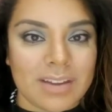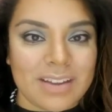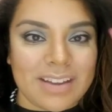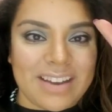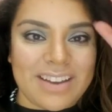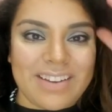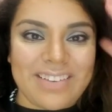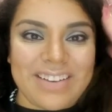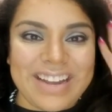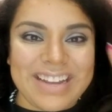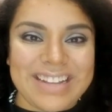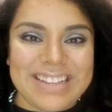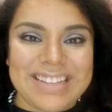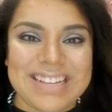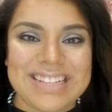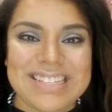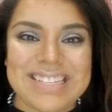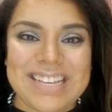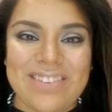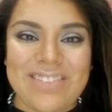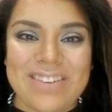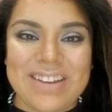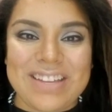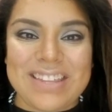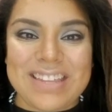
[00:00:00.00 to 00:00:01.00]
All right, that's
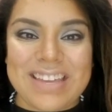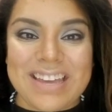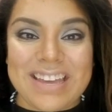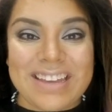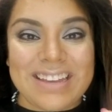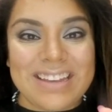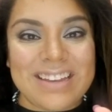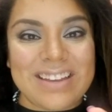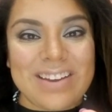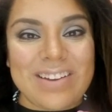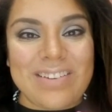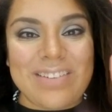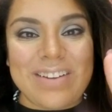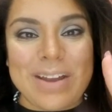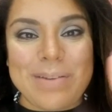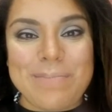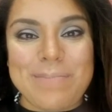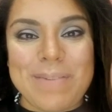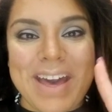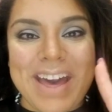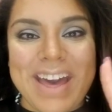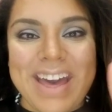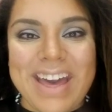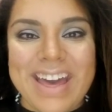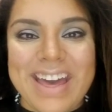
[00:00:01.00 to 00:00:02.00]
everything. All right,
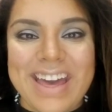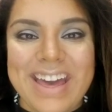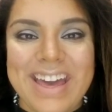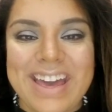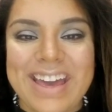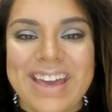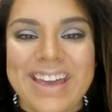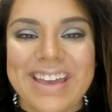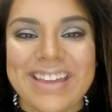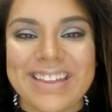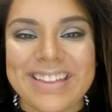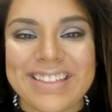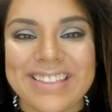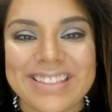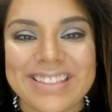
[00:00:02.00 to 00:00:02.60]
bye.